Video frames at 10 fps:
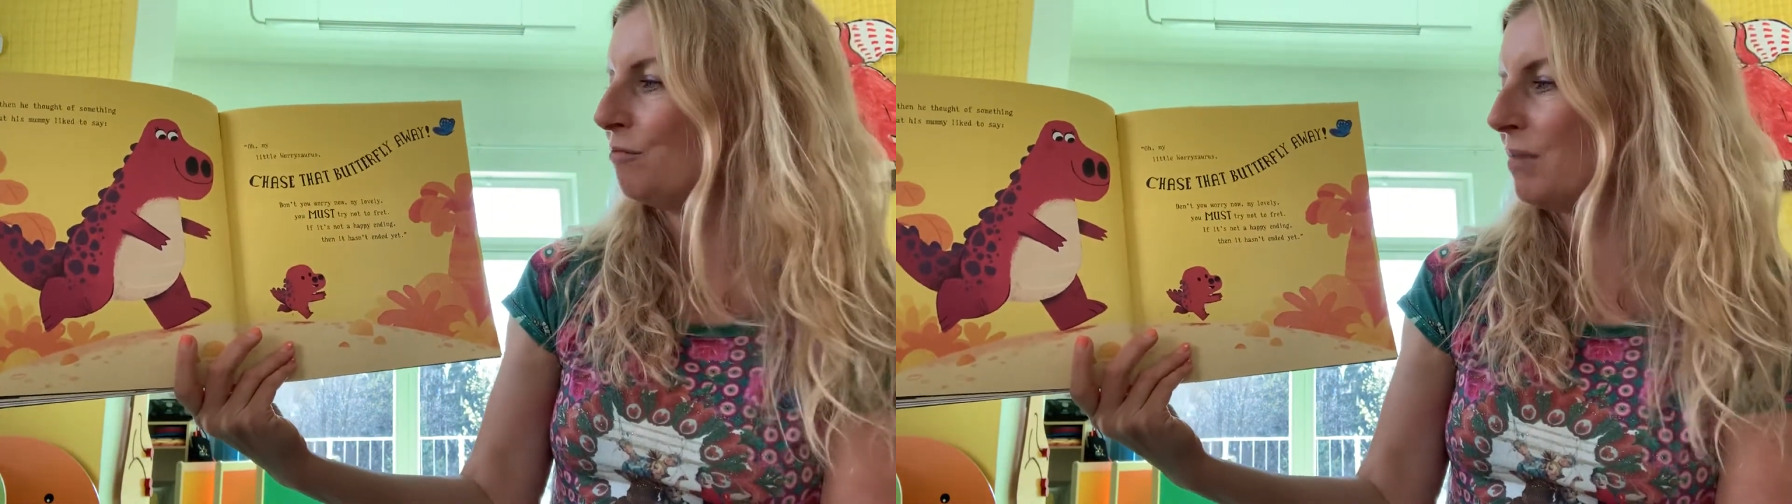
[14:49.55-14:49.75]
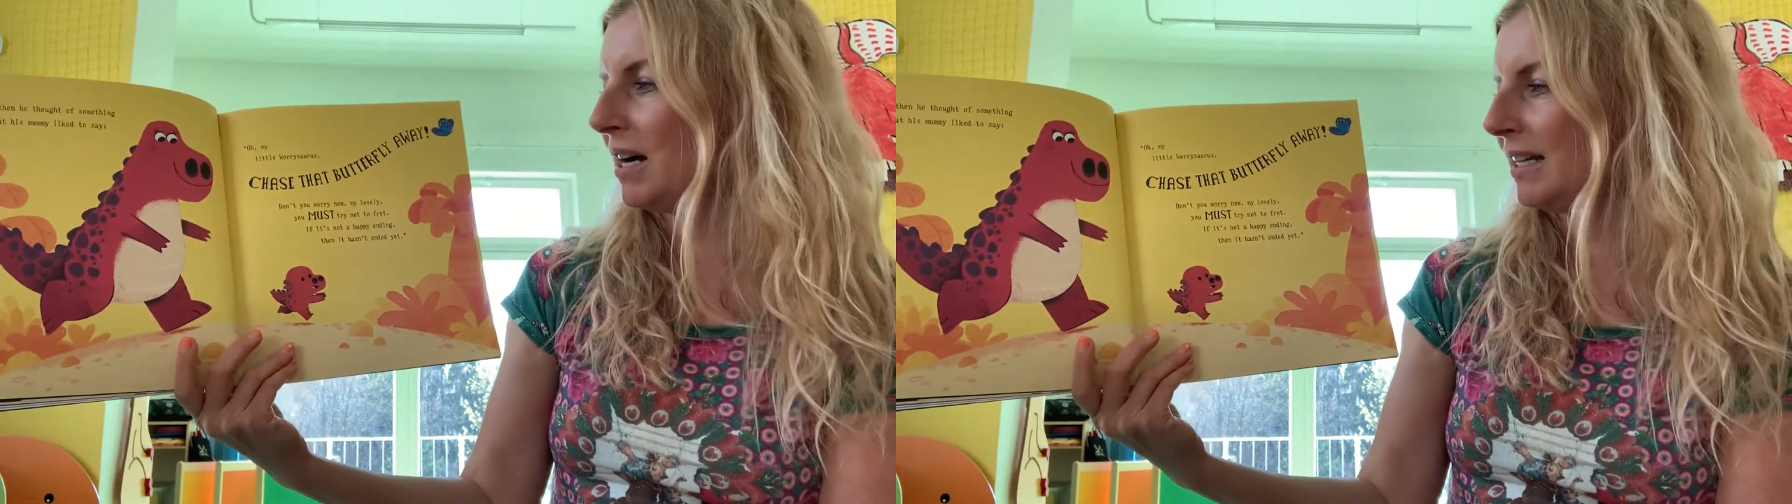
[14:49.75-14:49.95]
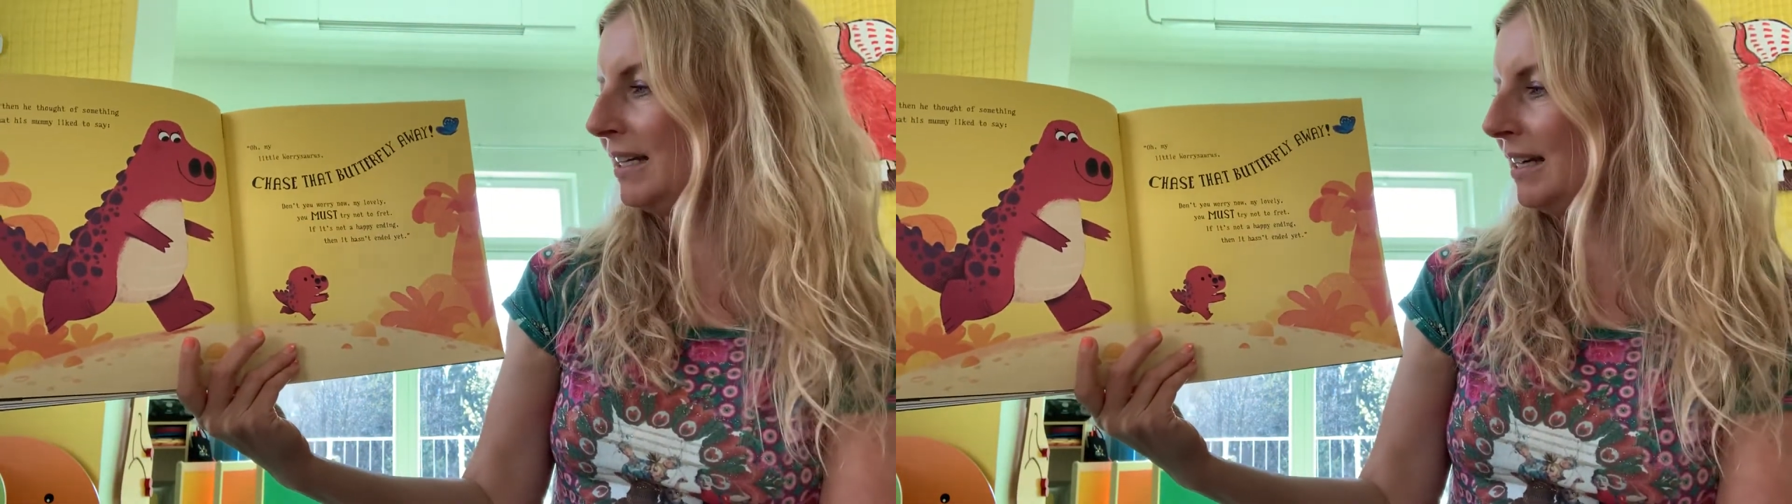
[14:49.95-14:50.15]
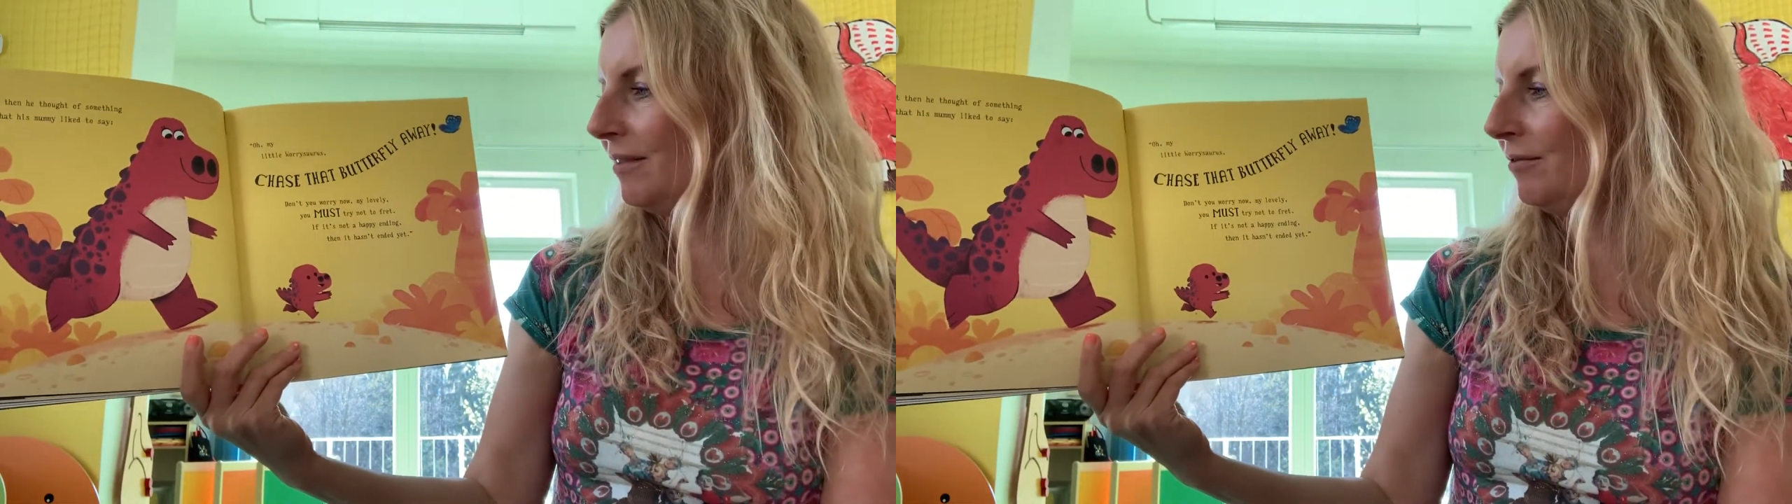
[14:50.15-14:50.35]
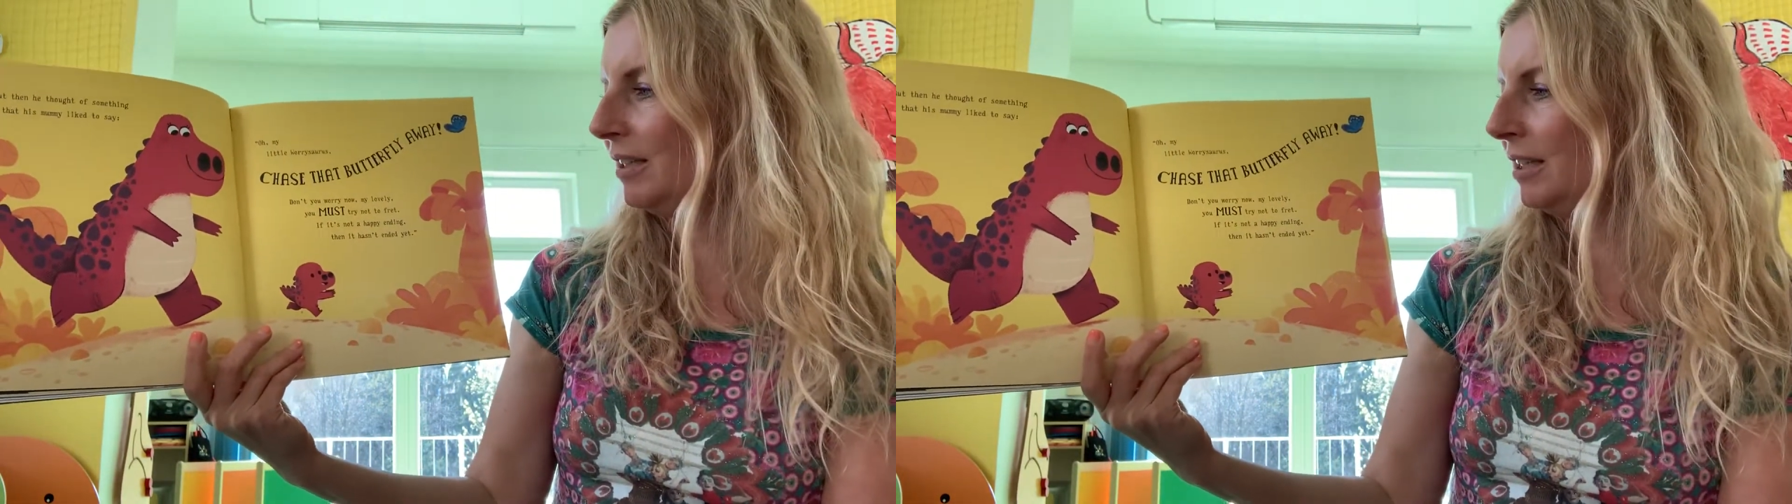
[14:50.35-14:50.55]
my
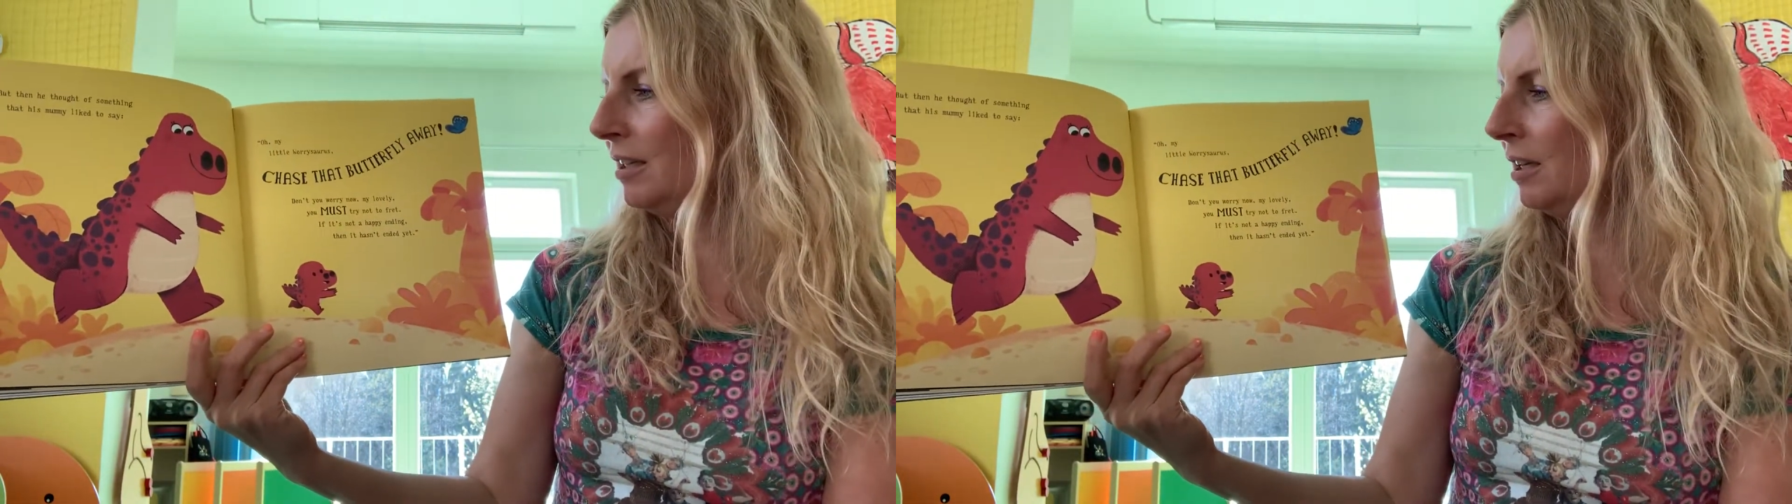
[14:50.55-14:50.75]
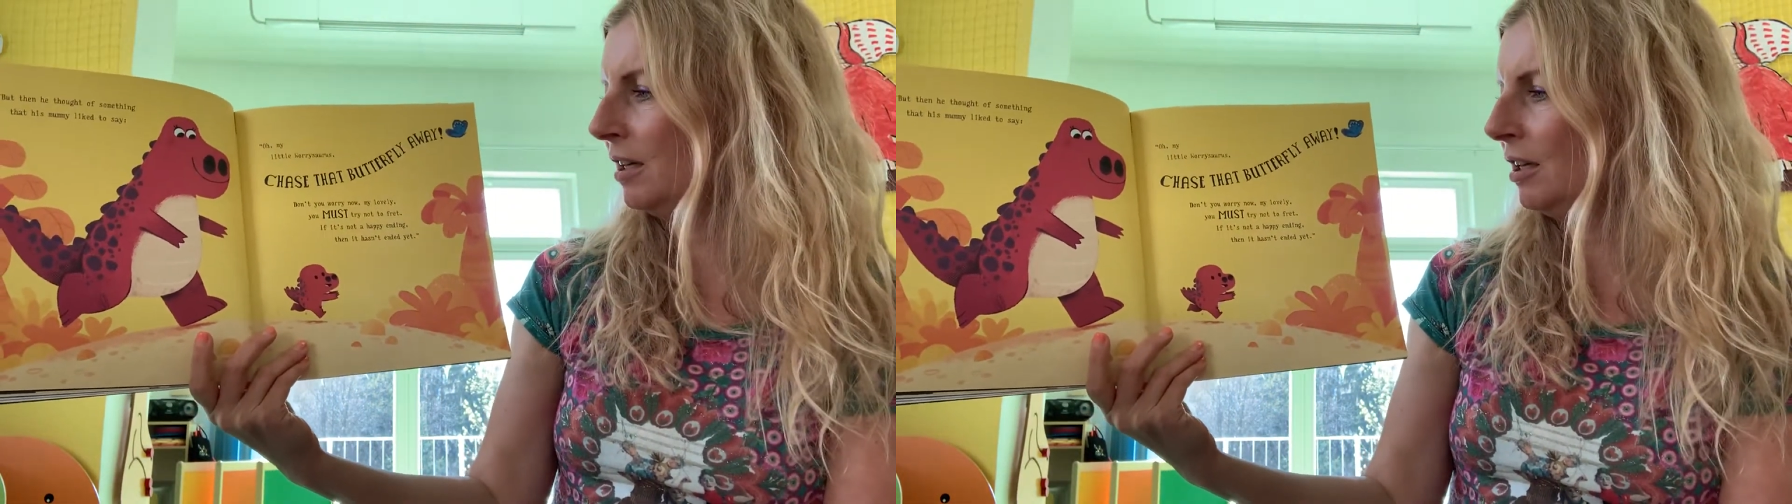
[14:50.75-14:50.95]
lovely.